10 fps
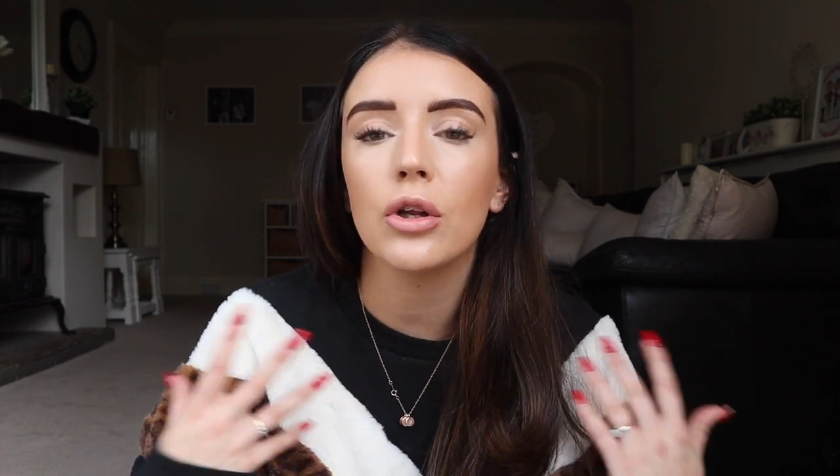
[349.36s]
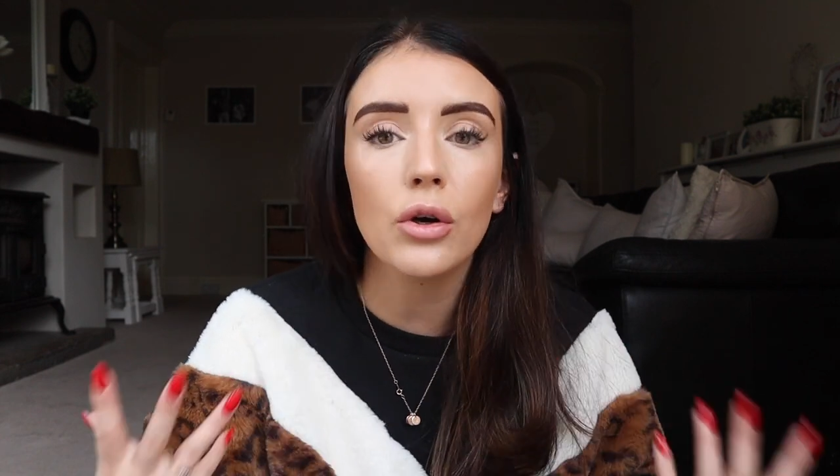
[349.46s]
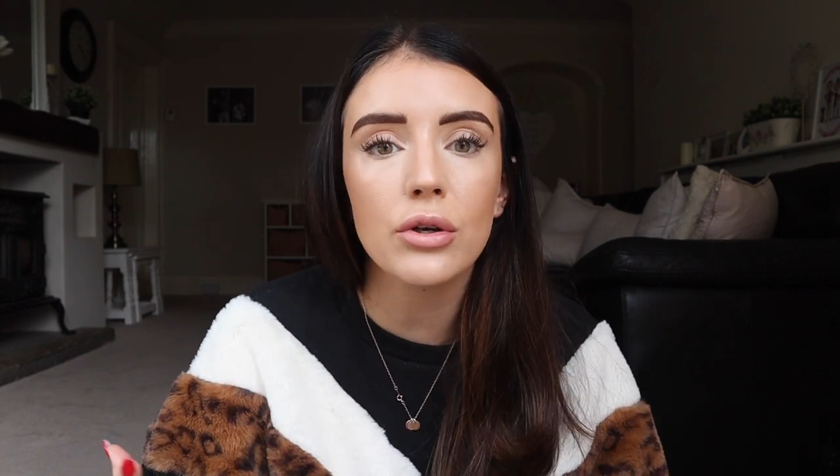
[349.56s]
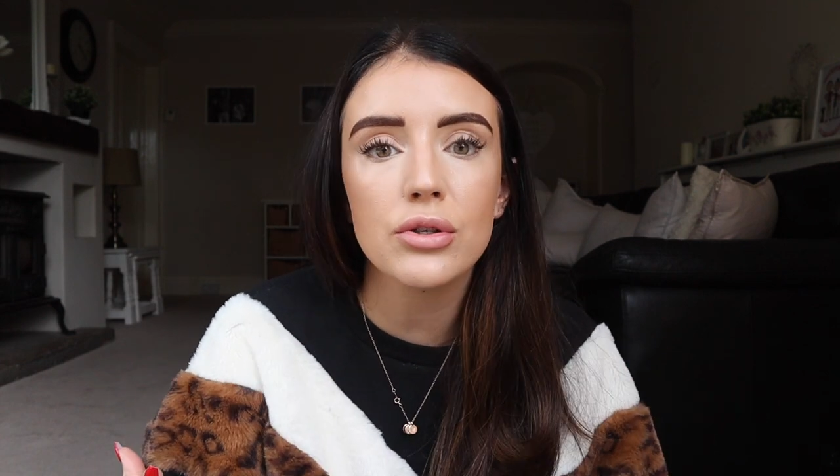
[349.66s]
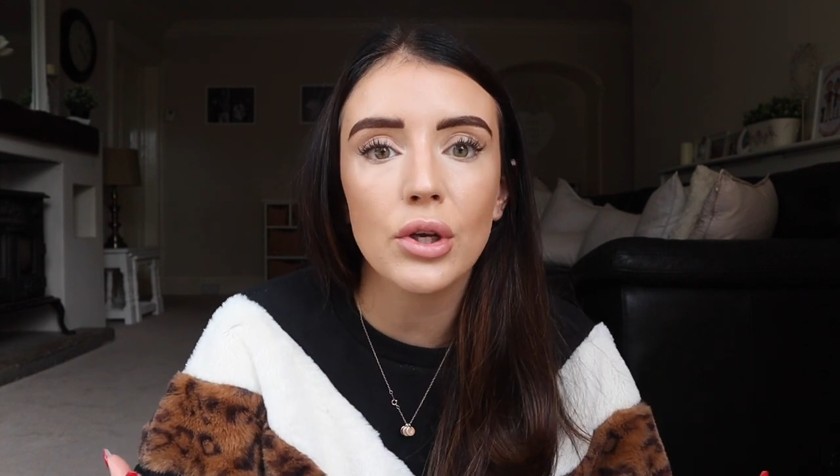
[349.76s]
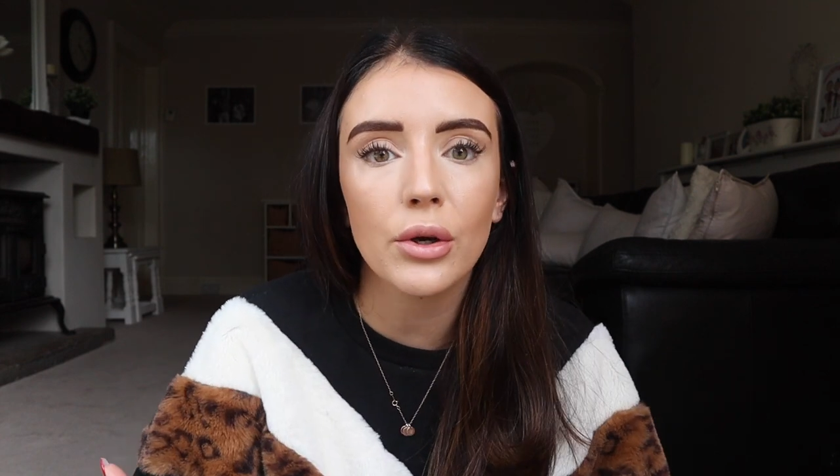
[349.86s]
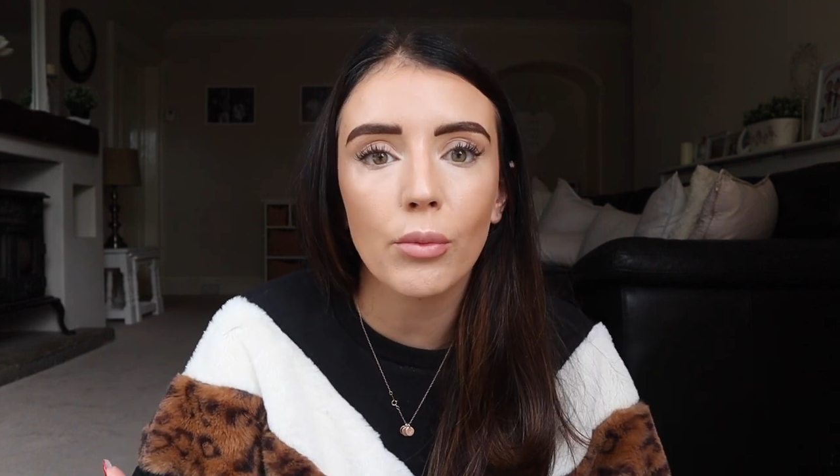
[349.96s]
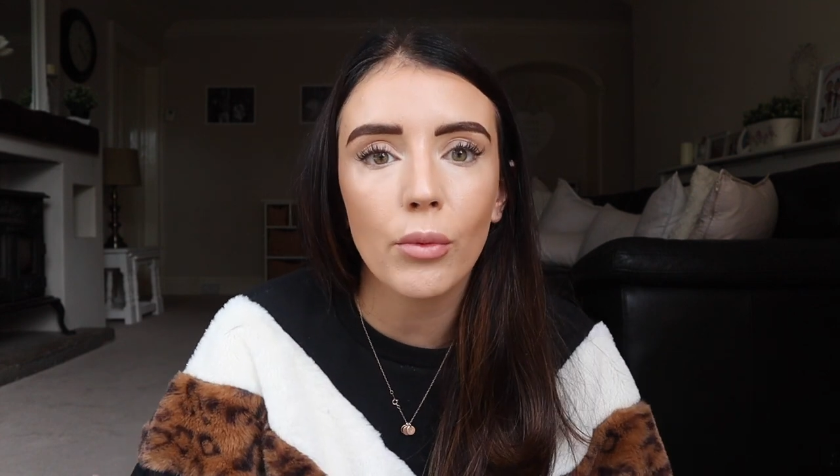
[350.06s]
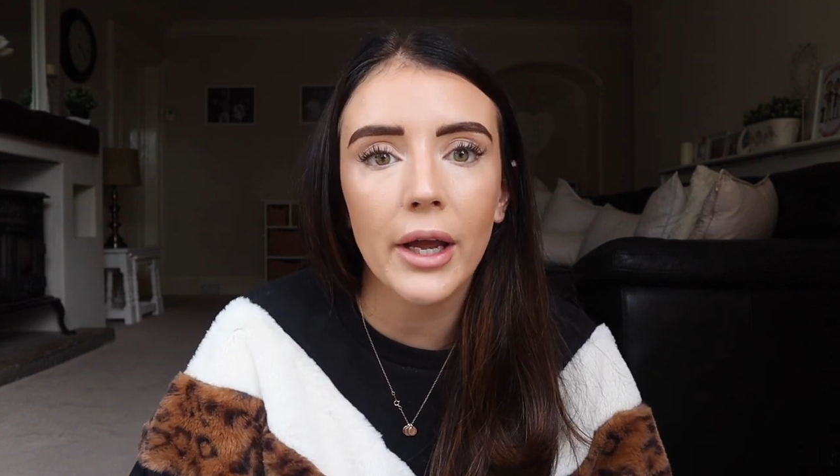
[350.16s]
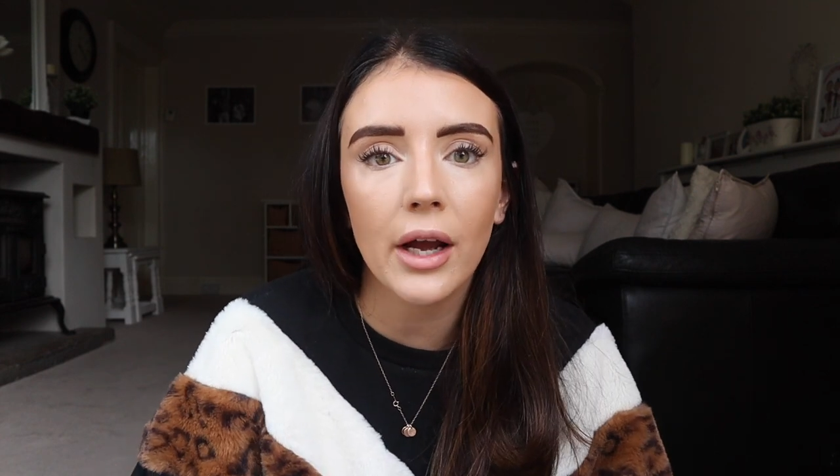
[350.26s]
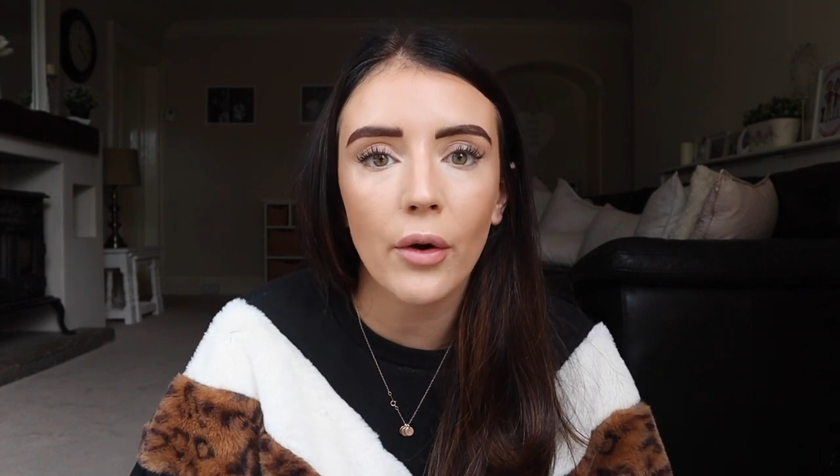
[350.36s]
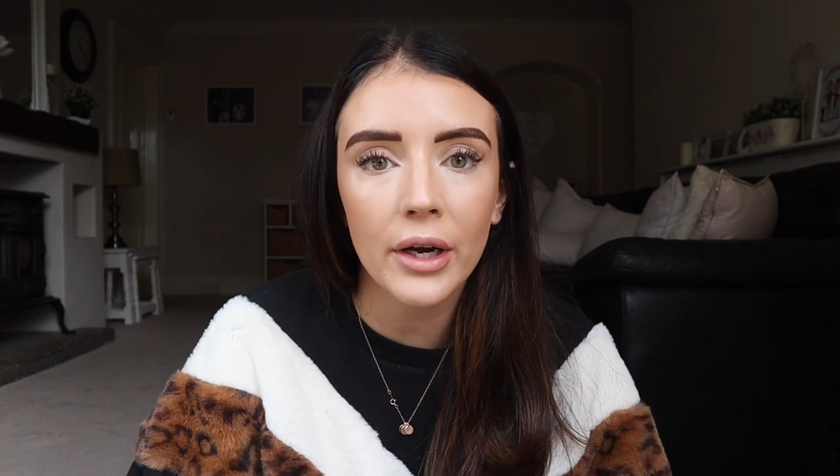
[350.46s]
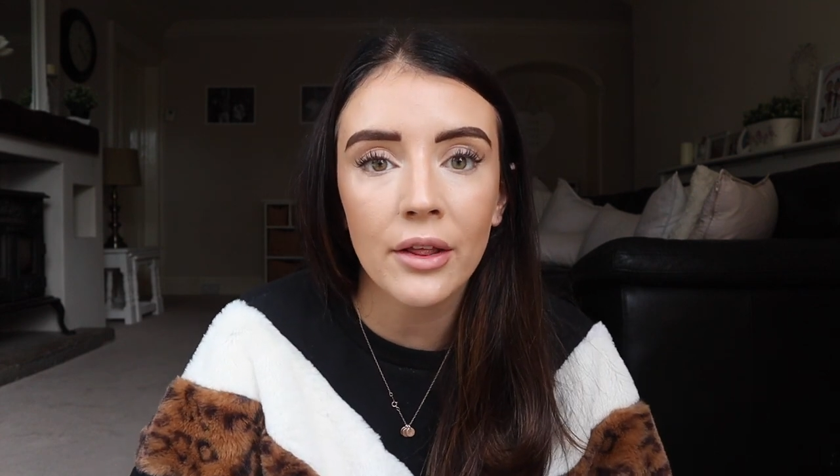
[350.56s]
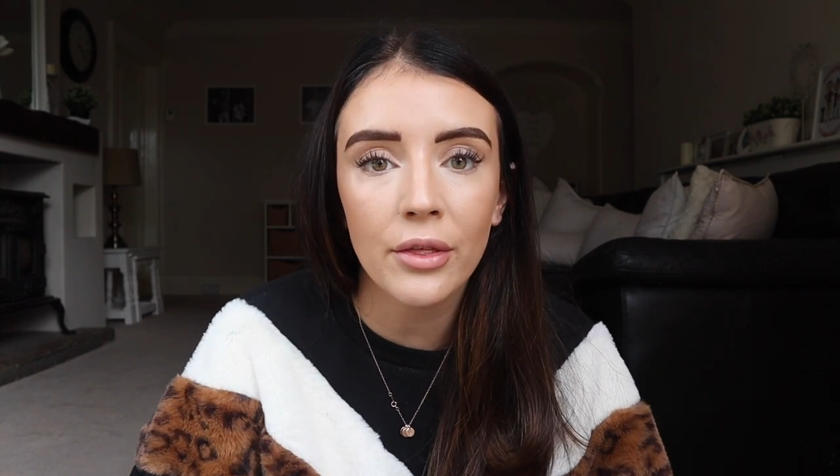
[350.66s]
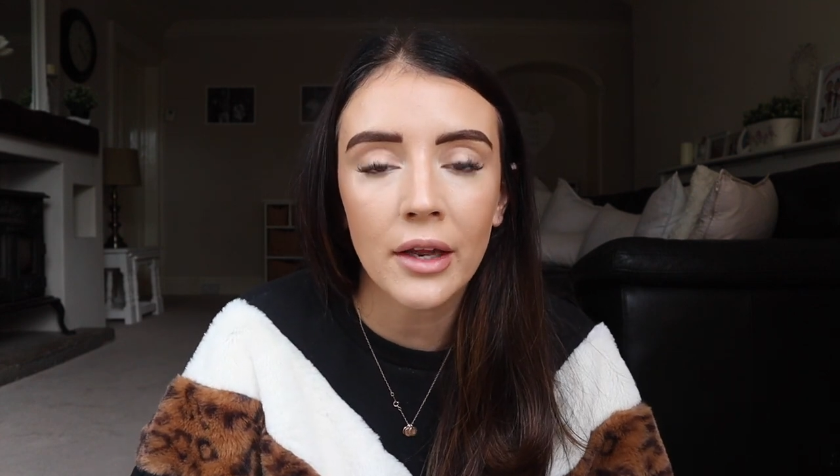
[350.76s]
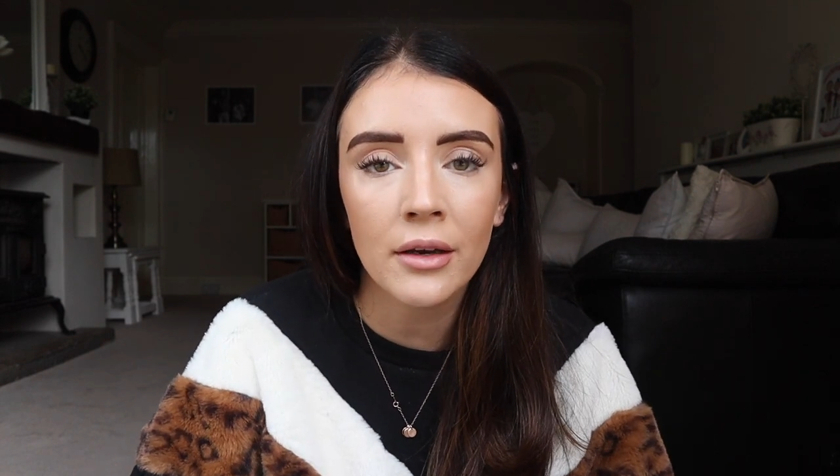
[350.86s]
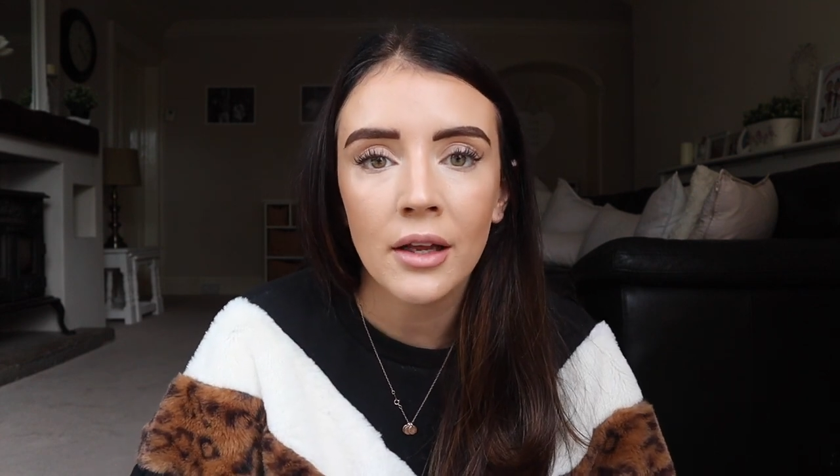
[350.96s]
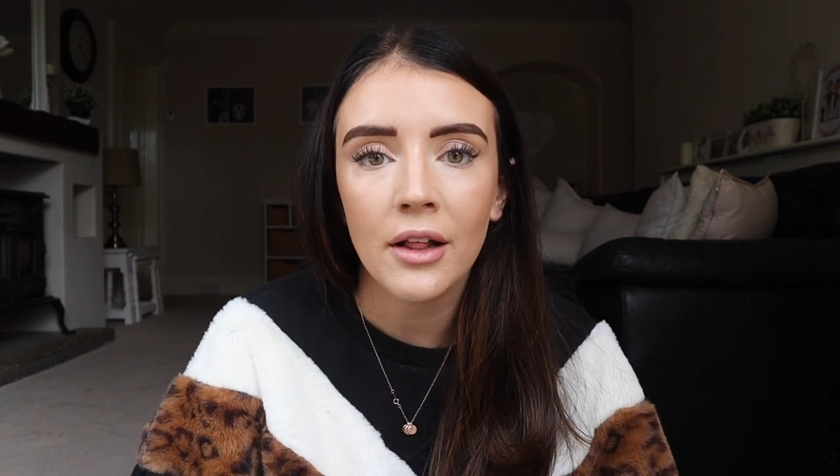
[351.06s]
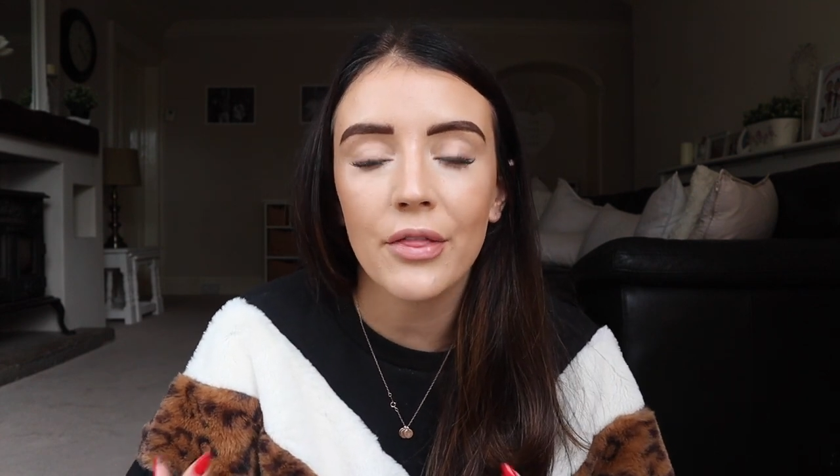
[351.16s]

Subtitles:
look a certain way, or anything,